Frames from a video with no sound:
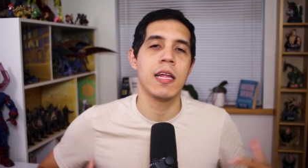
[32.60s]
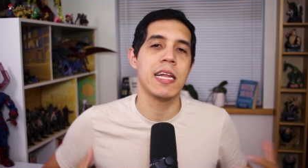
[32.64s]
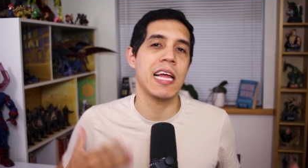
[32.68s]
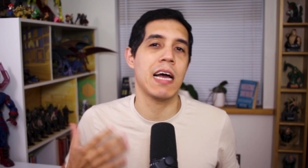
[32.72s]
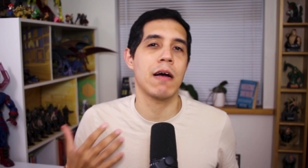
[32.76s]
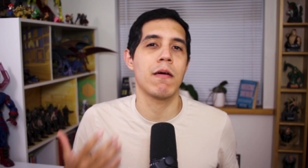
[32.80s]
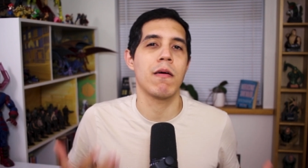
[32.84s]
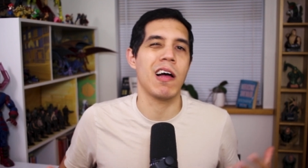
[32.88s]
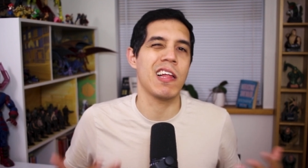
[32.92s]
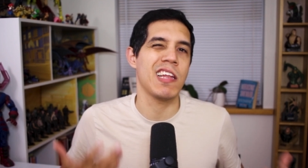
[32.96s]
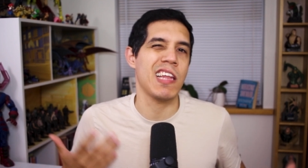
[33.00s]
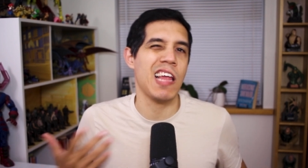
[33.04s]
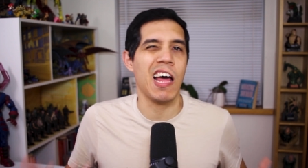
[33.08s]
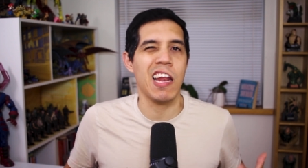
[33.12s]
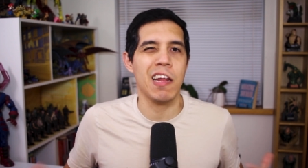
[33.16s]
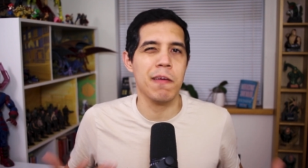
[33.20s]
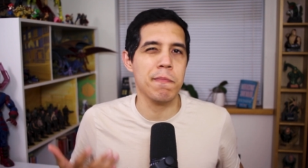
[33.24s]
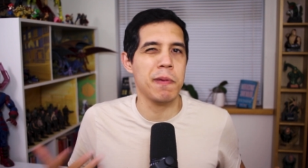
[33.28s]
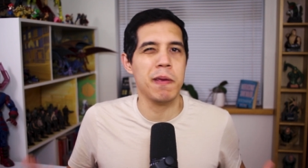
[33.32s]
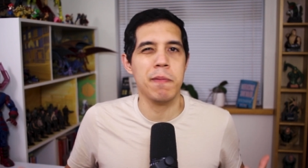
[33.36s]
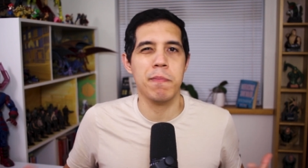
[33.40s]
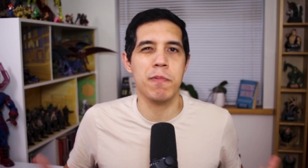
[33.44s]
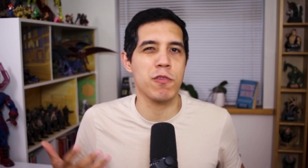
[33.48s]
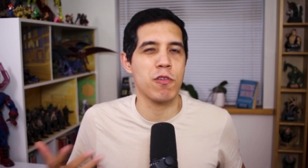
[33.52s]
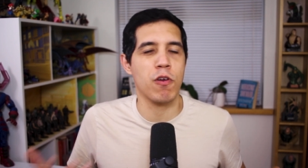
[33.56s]
Now, a lot of
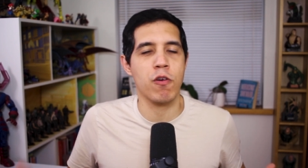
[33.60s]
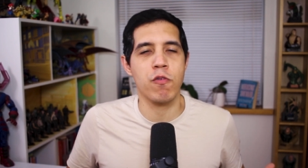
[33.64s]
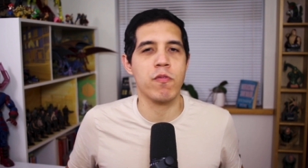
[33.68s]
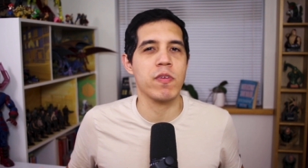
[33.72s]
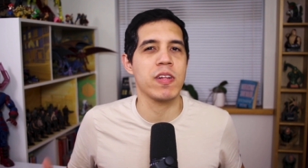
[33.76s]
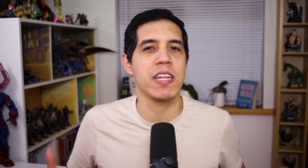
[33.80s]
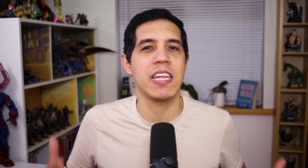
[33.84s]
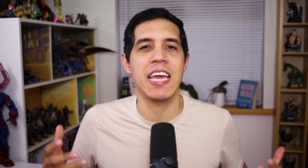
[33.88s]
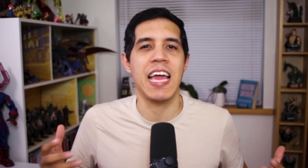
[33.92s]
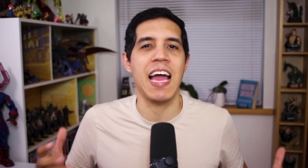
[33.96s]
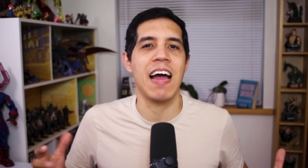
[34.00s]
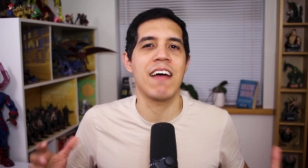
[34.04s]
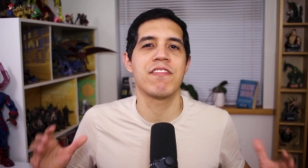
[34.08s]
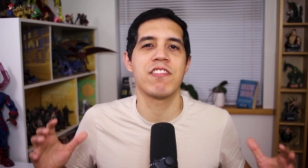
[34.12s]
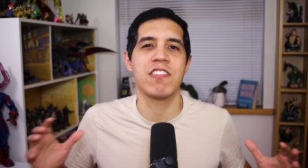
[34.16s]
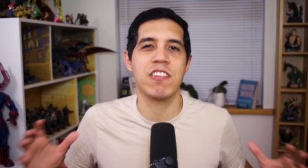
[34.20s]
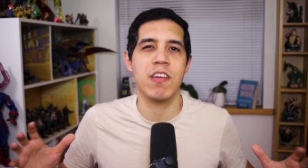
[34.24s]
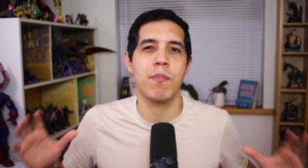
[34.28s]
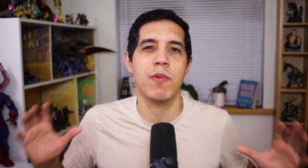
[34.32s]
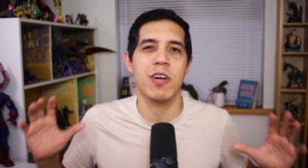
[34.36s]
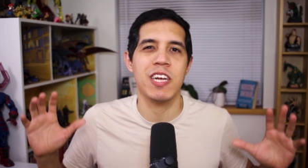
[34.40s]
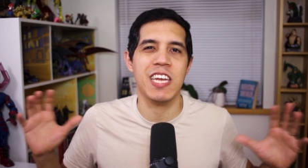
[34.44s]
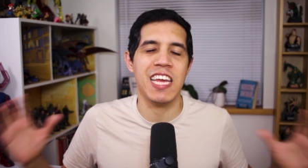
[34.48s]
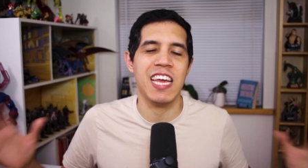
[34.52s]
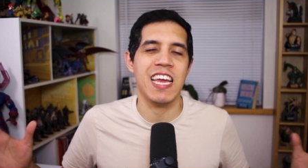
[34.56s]
people don't really have
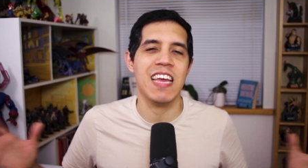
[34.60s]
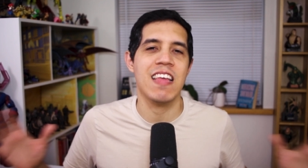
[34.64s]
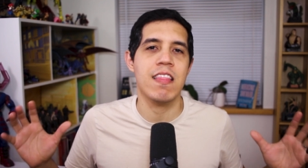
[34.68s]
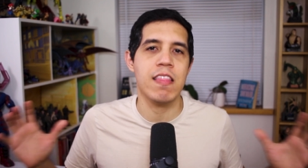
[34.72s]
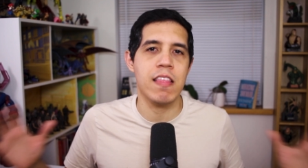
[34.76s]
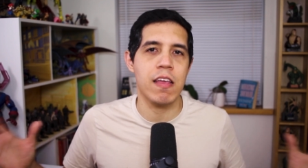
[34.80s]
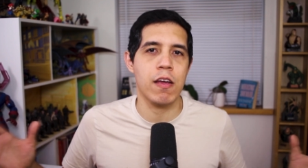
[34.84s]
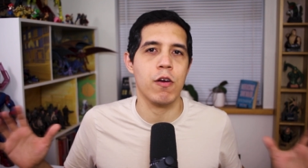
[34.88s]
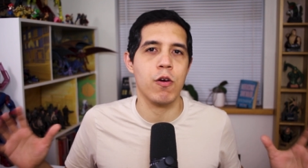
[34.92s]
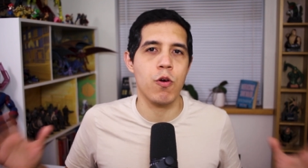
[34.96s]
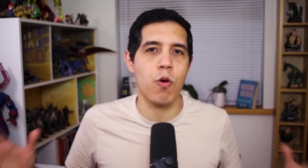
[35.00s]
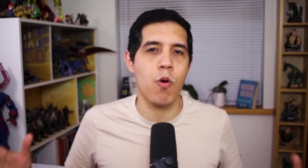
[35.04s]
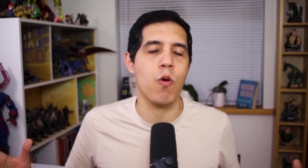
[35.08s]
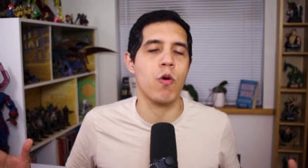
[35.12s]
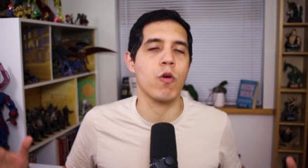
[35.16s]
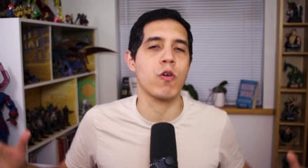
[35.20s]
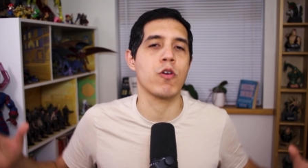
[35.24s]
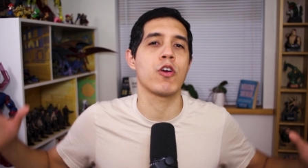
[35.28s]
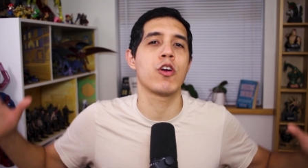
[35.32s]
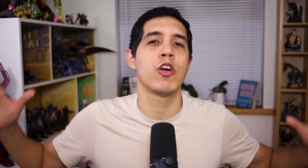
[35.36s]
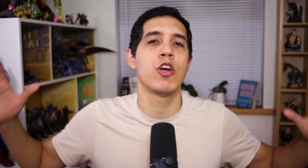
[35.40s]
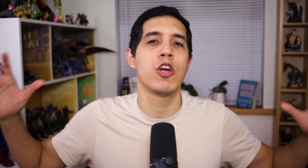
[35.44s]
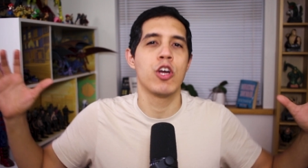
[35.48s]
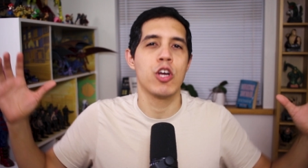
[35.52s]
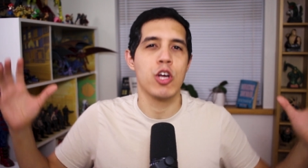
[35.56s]
someone in their corner